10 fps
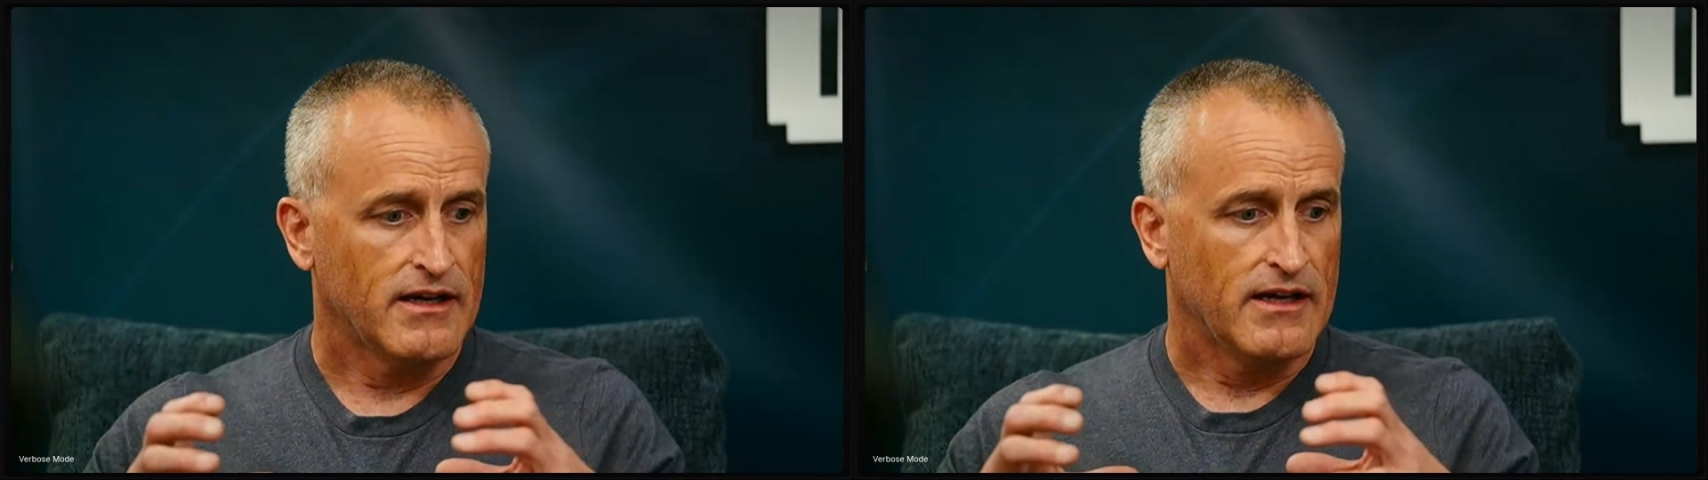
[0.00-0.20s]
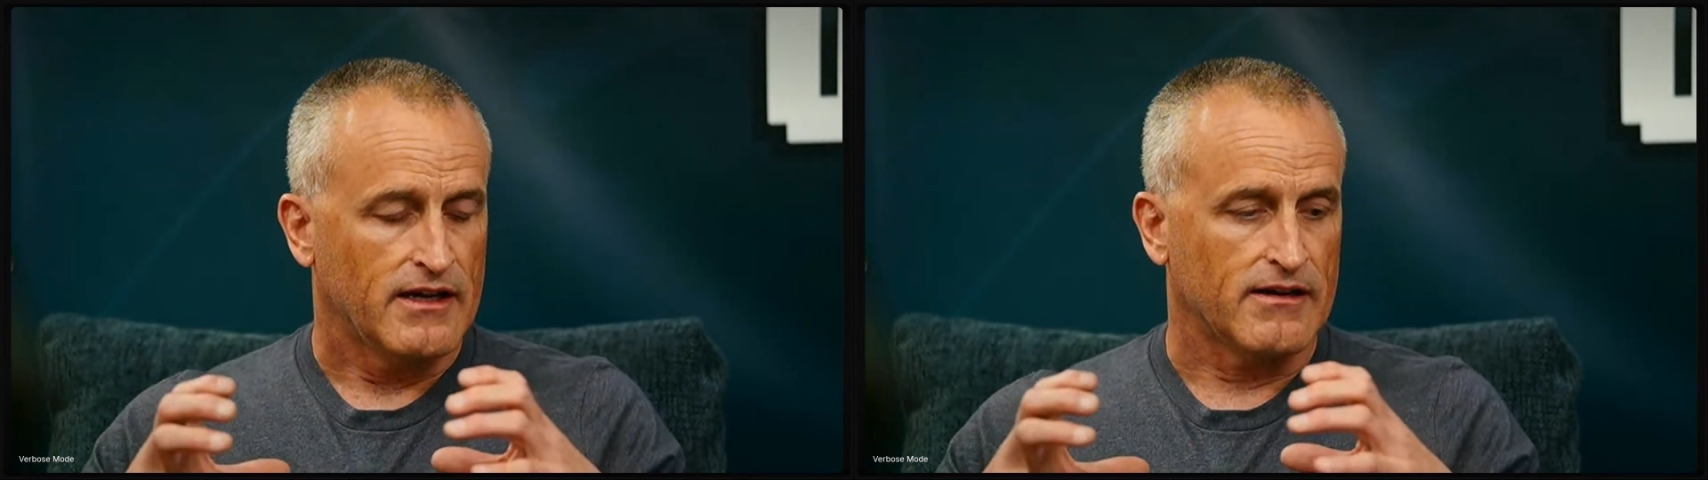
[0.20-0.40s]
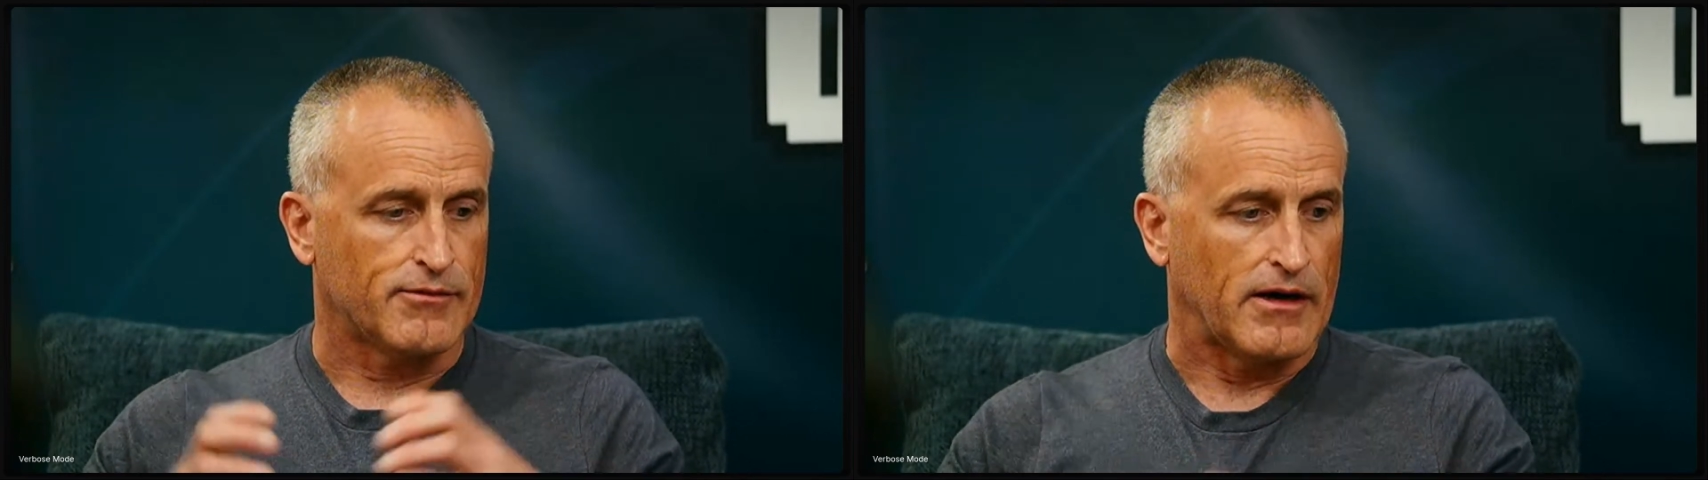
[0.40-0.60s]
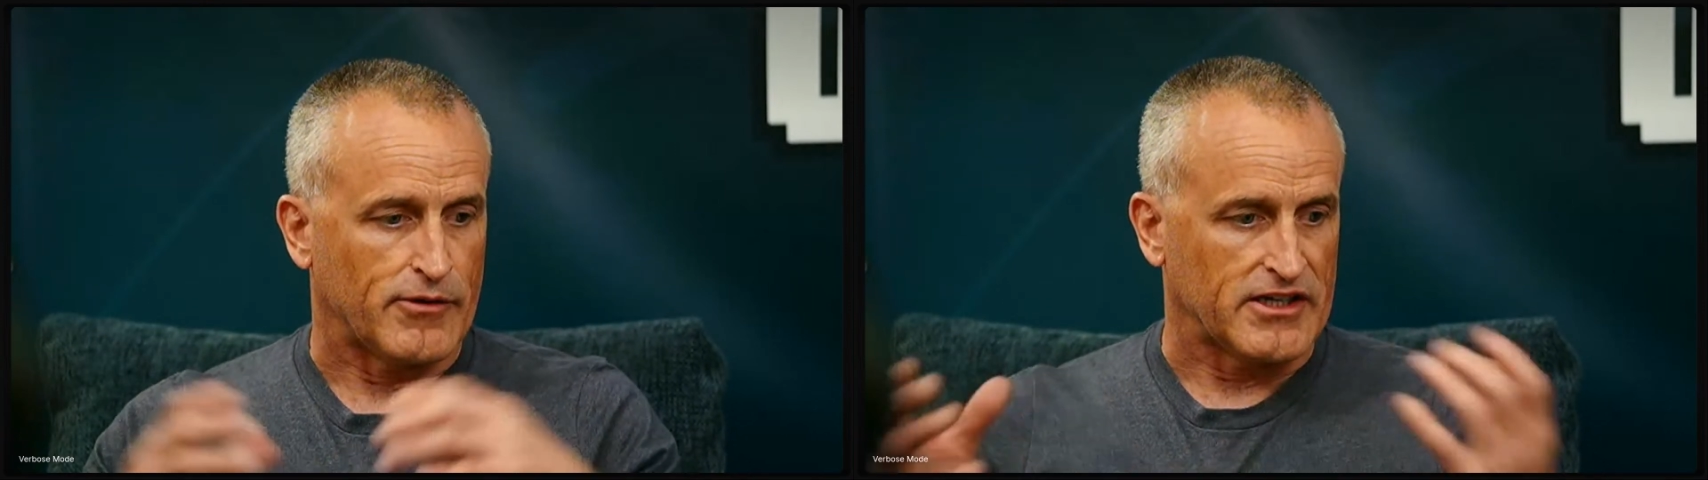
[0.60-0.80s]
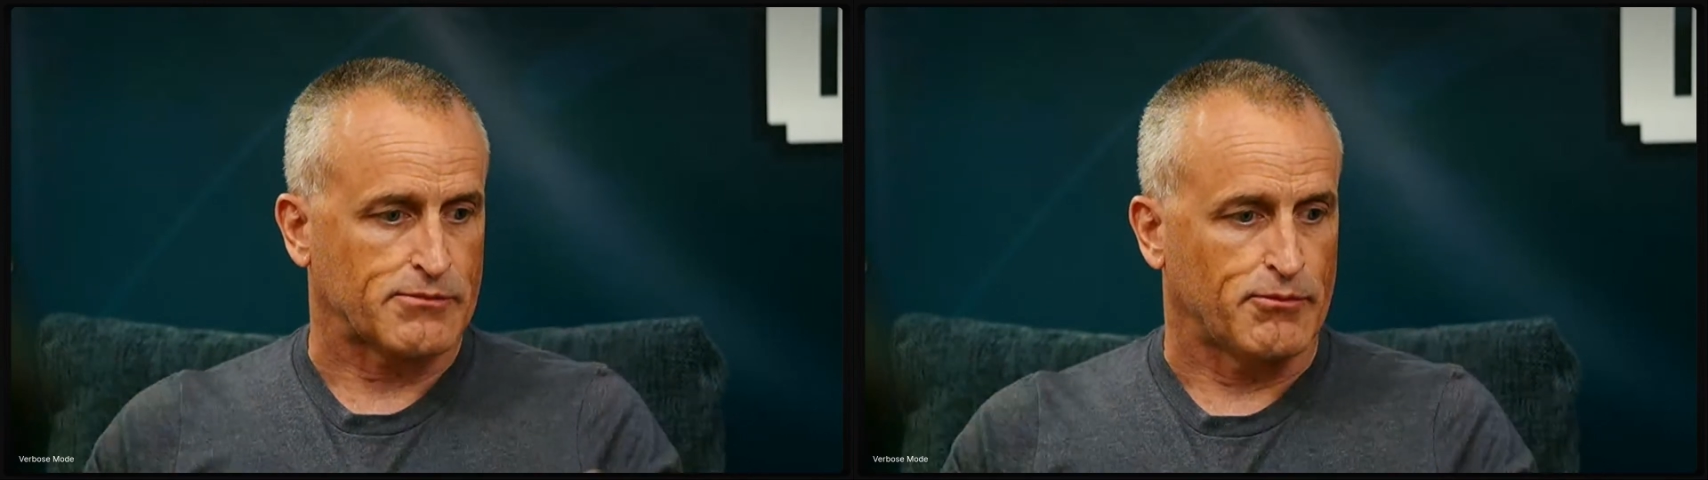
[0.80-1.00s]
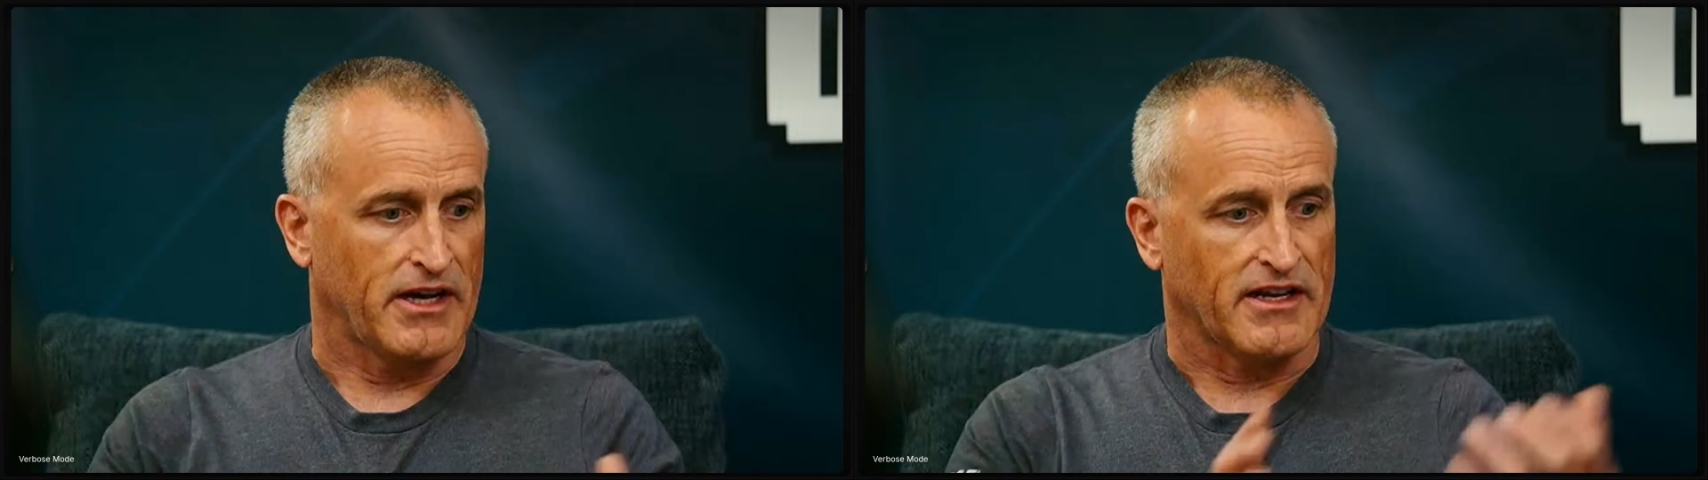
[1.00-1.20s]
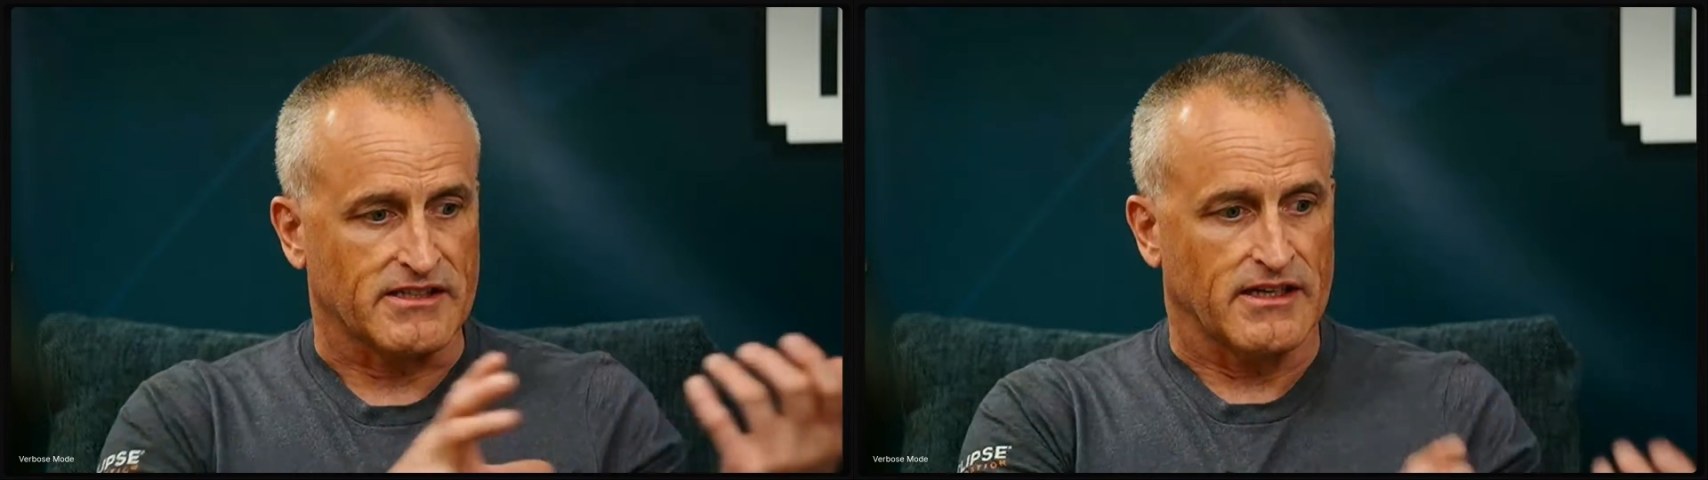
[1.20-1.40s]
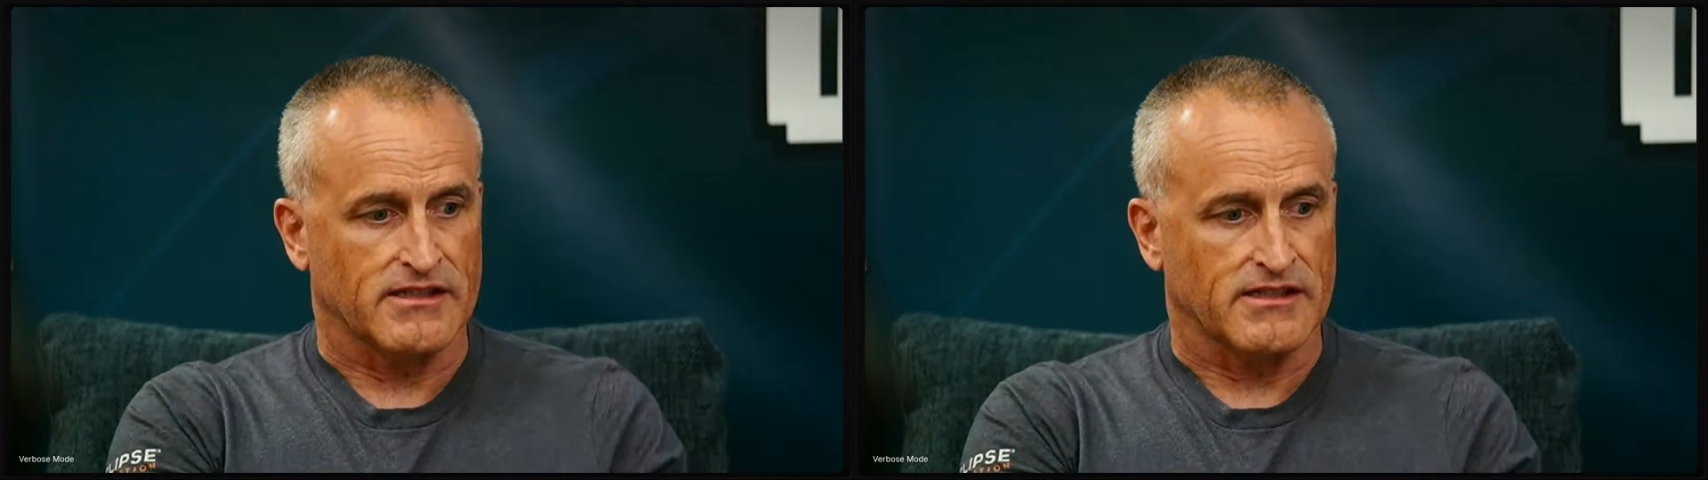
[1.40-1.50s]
whereas Spring is